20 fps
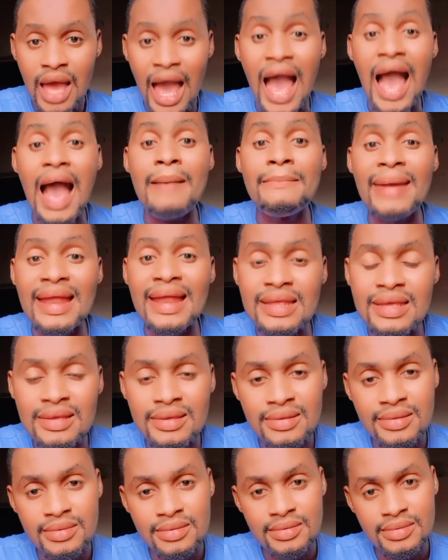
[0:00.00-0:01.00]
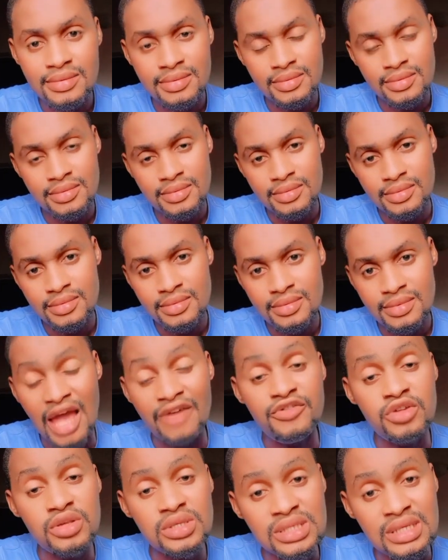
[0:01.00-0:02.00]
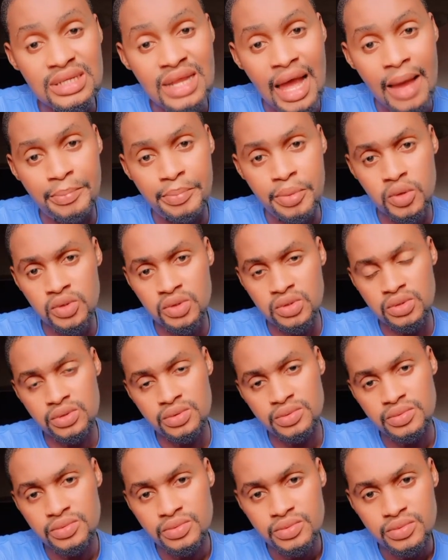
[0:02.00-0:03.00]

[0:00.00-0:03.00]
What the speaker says: How many have you seen her post?